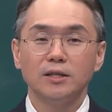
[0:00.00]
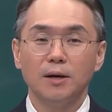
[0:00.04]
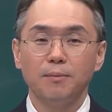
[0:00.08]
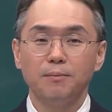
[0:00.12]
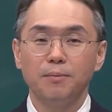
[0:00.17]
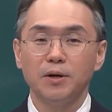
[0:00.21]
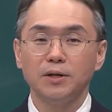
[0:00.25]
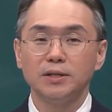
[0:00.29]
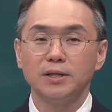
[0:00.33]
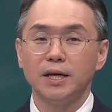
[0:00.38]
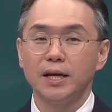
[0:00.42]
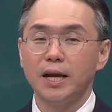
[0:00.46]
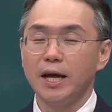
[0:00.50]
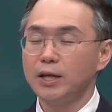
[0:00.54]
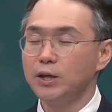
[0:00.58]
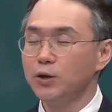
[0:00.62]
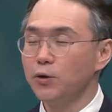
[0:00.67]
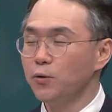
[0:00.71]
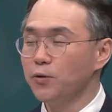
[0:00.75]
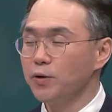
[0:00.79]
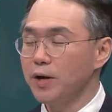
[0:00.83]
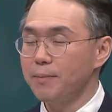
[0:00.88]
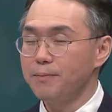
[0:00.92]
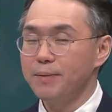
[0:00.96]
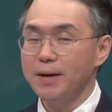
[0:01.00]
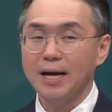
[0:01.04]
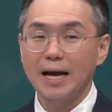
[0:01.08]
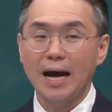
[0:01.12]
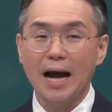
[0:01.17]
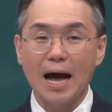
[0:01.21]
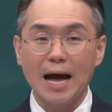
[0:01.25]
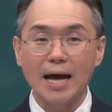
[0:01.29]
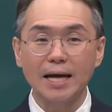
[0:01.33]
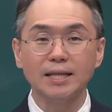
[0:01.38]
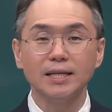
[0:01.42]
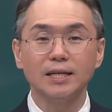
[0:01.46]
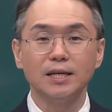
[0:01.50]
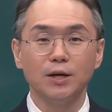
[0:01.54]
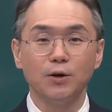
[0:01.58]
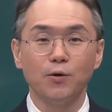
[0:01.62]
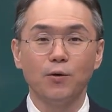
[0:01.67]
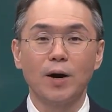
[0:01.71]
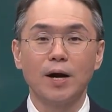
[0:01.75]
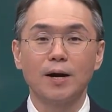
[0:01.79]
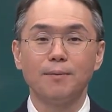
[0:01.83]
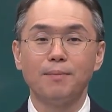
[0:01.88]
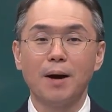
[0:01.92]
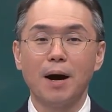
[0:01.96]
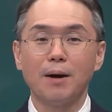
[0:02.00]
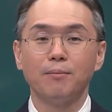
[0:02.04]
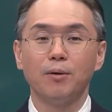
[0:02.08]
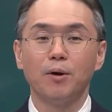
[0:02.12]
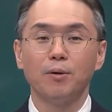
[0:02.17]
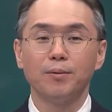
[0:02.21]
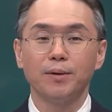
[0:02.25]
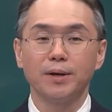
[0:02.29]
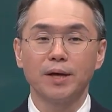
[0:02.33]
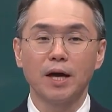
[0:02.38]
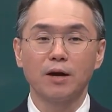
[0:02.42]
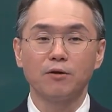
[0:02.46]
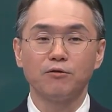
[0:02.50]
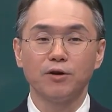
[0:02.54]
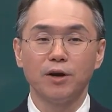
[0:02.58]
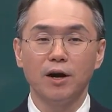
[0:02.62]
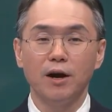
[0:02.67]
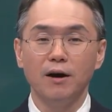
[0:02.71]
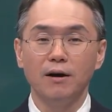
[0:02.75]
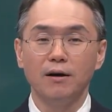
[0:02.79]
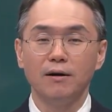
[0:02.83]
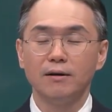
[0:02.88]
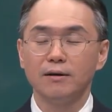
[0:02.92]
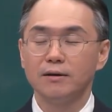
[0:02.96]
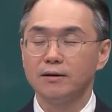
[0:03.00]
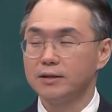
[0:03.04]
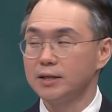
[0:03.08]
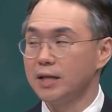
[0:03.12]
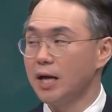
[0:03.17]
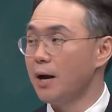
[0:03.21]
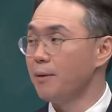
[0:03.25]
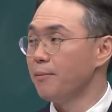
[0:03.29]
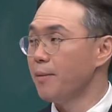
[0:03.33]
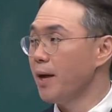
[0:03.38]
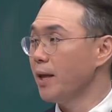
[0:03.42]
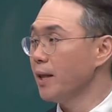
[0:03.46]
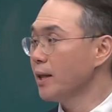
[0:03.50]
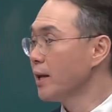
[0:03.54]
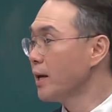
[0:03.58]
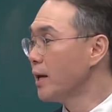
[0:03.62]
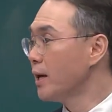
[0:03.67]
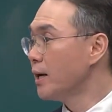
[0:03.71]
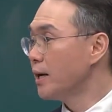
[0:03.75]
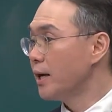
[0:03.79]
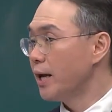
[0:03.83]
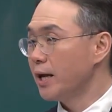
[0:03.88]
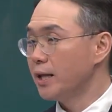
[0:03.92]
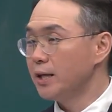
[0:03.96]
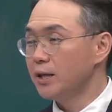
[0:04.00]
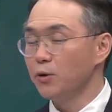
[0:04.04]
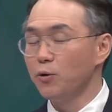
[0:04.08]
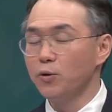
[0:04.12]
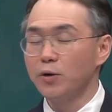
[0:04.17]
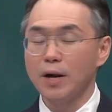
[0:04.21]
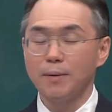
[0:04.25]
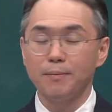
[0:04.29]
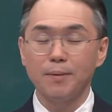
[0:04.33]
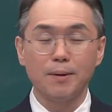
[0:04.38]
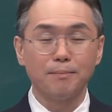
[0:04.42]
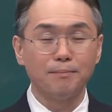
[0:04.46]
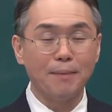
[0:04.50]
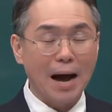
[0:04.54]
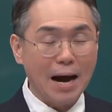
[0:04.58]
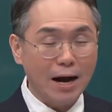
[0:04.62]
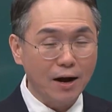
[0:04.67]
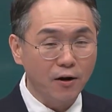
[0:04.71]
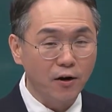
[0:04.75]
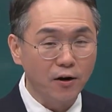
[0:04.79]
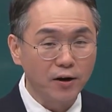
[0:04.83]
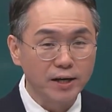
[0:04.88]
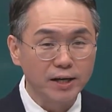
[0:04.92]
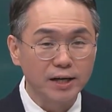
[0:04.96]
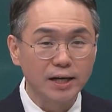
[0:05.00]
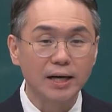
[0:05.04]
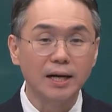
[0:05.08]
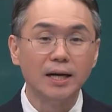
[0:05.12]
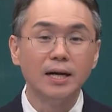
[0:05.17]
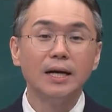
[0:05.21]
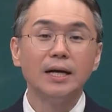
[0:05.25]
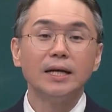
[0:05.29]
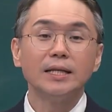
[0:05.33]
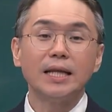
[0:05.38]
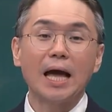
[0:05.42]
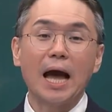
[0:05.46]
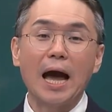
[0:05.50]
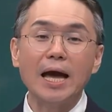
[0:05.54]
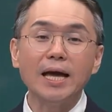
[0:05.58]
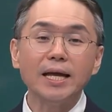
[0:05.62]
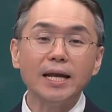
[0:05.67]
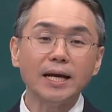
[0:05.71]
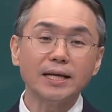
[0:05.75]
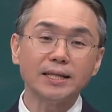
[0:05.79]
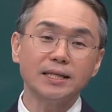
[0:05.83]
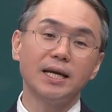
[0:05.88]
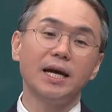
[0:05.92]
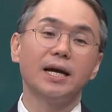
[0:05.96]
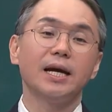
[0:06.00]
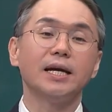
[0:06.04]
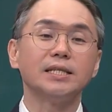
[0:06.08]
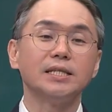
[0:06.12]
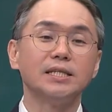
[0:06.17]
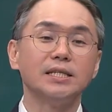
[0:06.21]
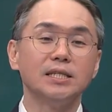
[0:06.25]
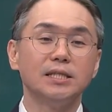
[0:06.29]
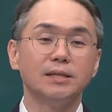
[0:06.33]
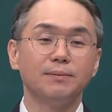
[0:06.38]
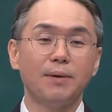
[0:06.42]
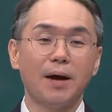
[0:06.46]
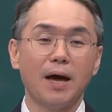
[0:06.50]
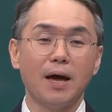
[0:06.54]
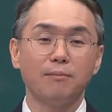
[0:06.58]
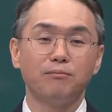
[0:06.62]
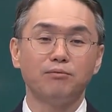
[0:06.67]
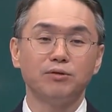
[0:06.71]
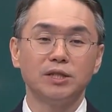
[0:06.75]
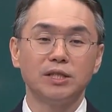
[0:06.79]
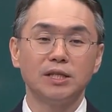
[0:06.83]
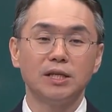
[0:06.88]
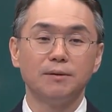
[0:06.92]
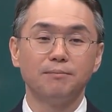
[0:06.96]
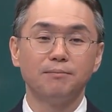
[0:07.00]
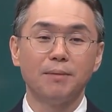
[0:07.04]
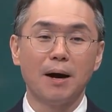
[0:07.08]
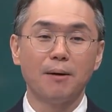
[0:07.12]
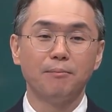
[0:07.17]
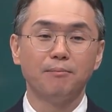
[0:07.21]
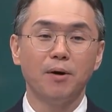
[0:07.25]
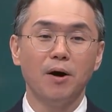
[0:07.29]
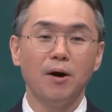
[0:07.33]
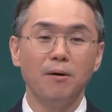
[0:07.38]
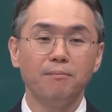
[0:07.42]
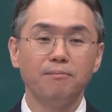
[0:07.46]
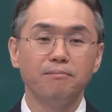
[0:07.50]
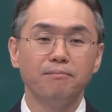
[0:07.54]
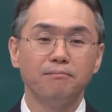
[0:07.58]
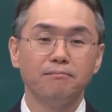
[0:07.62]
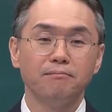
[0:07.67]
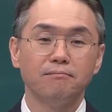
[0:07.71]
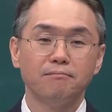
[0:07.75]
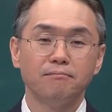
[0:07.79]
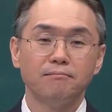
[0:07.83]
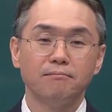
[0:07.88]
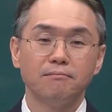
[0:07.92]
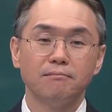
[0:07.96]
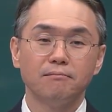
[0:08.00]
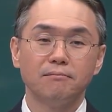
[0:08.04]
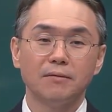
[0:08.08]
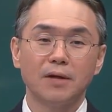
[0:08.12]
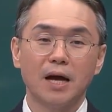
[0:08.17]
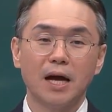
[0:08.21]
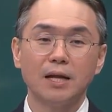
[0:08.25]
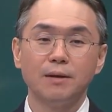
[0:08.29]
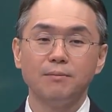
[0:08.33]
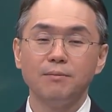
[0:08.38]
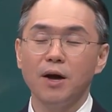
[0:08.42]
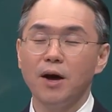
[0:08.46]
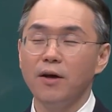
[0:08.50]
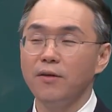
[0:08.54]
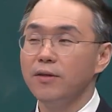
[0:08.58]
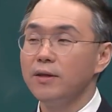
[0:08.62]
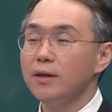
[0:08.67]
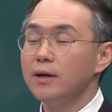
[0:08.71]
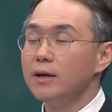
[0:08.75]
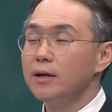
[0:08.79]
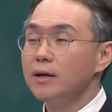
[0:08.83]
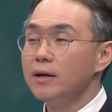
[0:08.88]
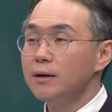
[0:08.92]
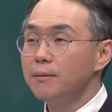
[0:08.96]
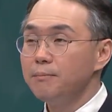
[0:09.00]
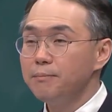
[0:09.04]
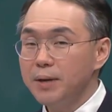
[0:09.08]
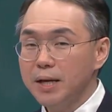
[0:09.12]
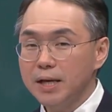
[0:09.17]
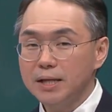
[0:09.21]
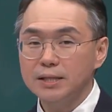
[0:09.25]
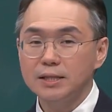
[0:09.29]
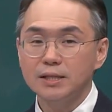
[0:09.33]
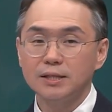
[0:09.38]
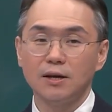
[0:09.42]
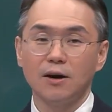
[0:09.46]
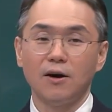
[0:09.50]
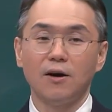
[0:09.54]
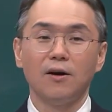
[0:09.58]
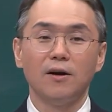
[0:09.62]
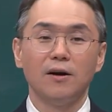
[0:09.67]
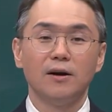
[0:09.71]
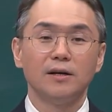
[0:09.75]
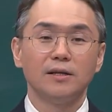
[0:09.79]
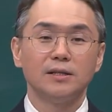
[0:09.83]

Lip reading: you can use a radiographic guide. Second, you can use a radiographic marker directly on gingiva, or you can